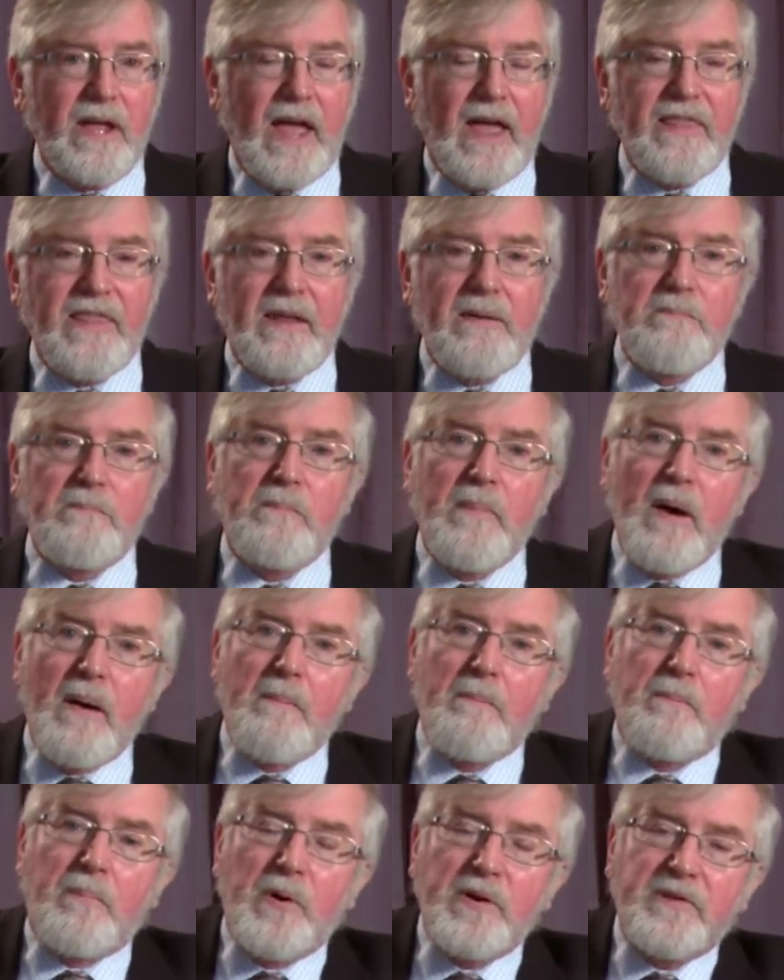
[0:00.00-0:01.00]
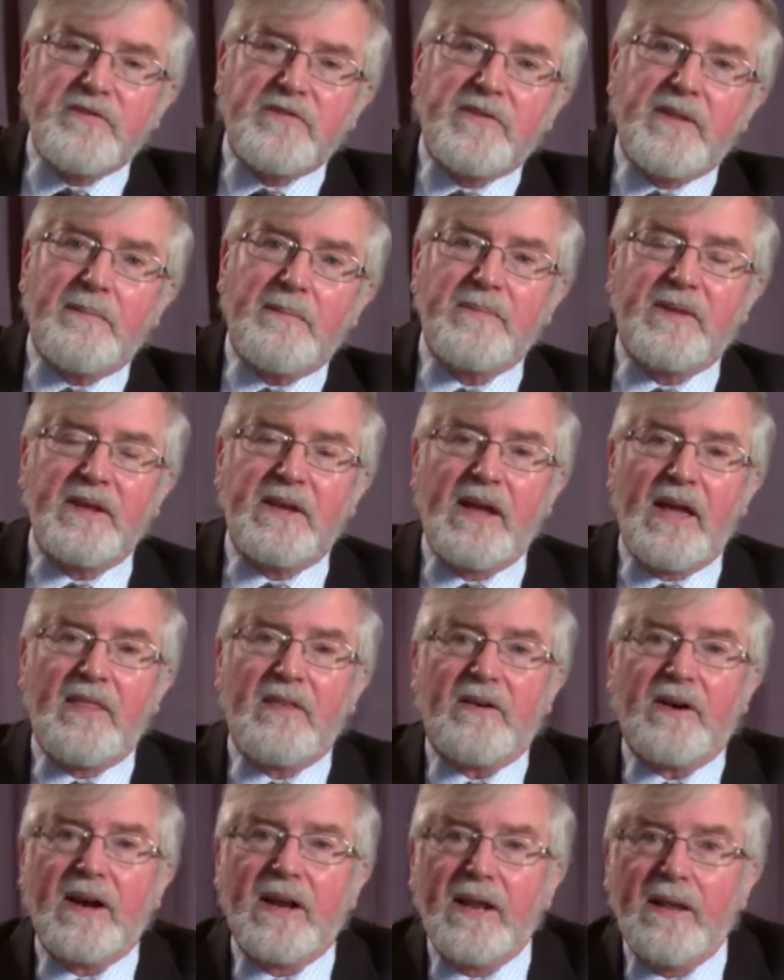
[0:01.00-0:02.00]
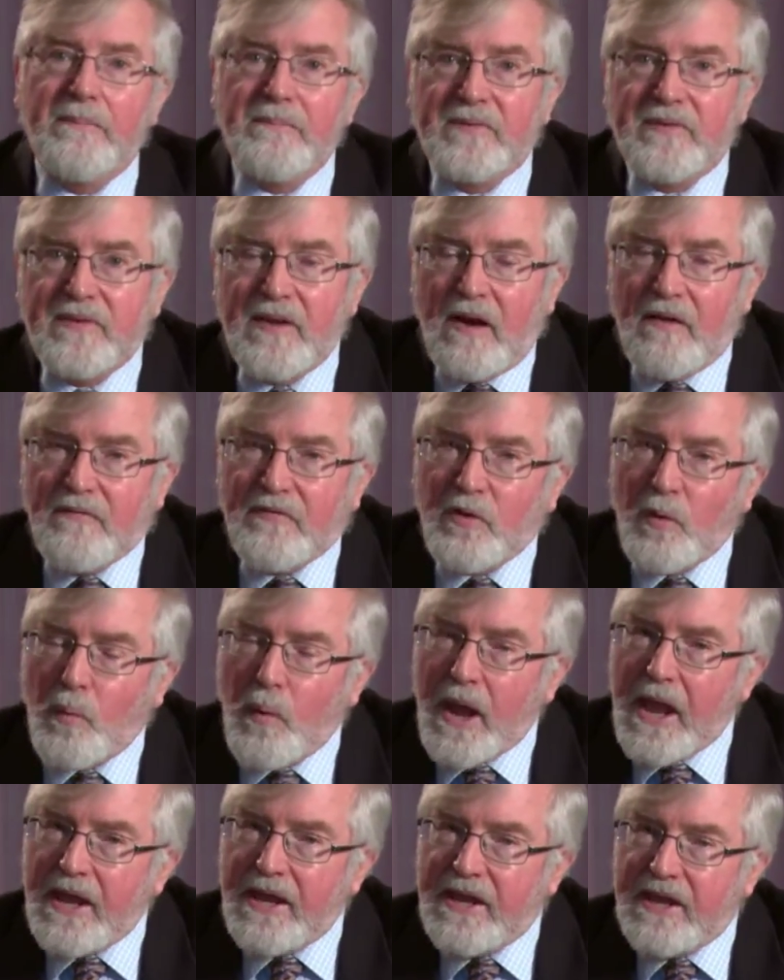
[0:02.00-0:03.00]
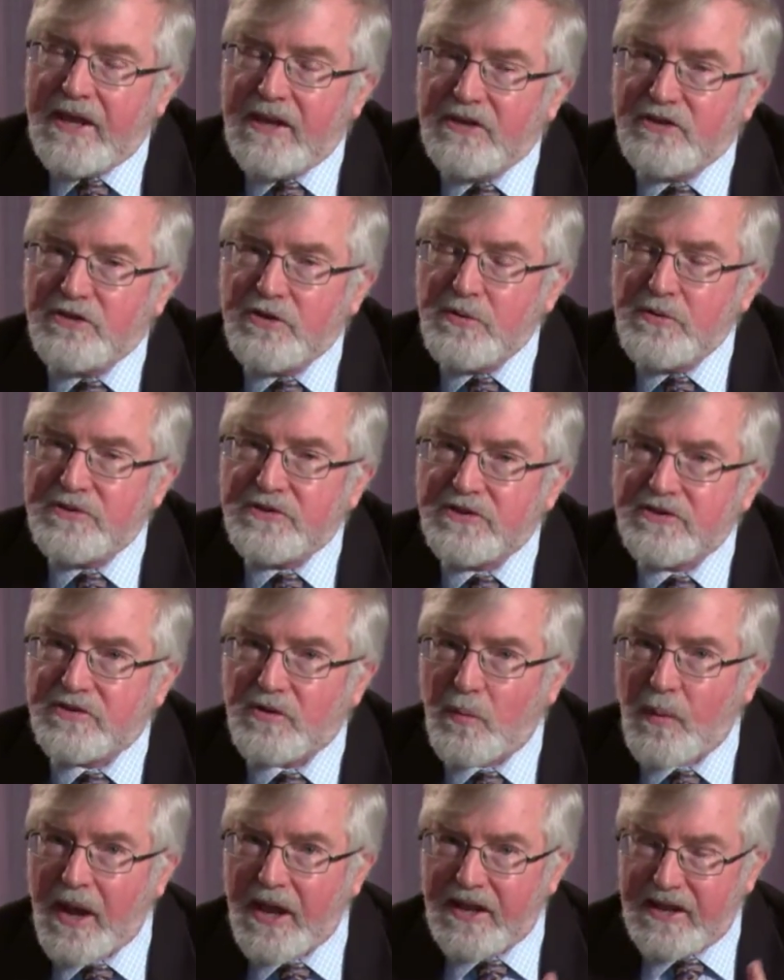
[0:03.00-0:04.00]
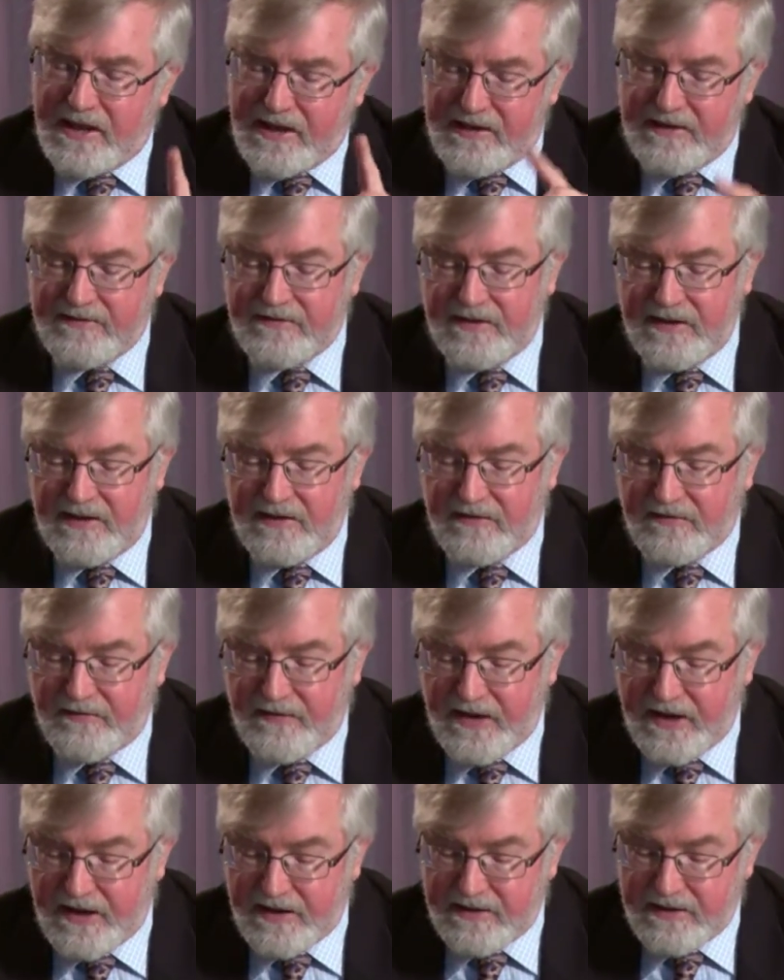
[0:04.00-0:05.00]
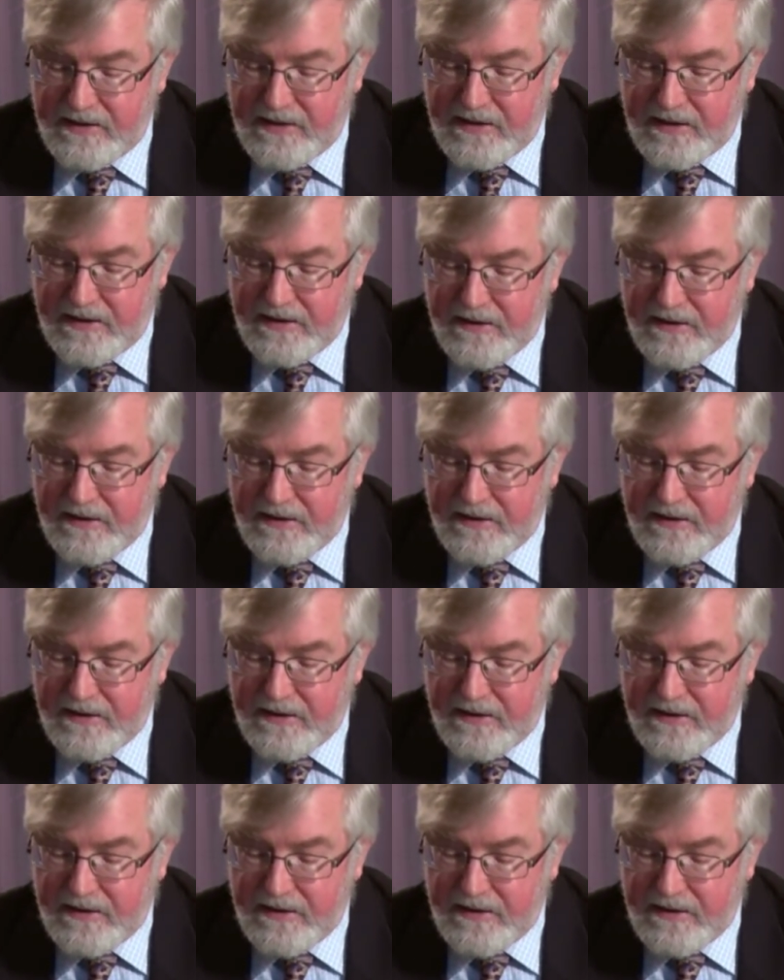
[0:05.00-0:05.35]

and then puts them together himself, the way he chooses, the way he sees fit.